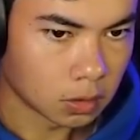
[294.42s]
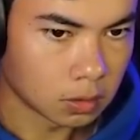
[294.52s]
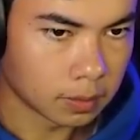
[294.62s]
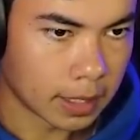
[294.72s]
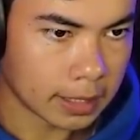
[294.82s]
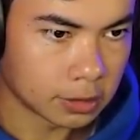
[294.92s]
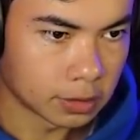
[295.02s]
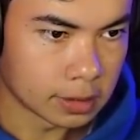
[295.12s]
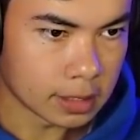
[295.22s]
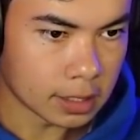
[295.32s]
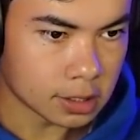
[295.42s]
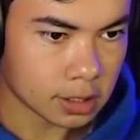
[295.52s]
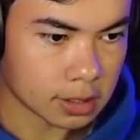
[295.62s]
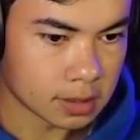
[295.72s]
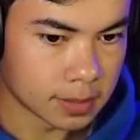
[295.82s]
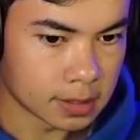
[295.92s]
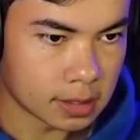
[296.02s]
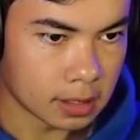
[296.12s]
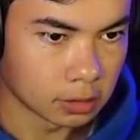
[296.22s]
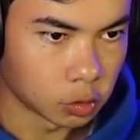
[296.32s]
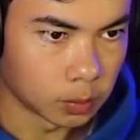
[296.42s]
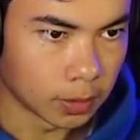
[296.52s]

Oh my goodness. I just got some insane loot,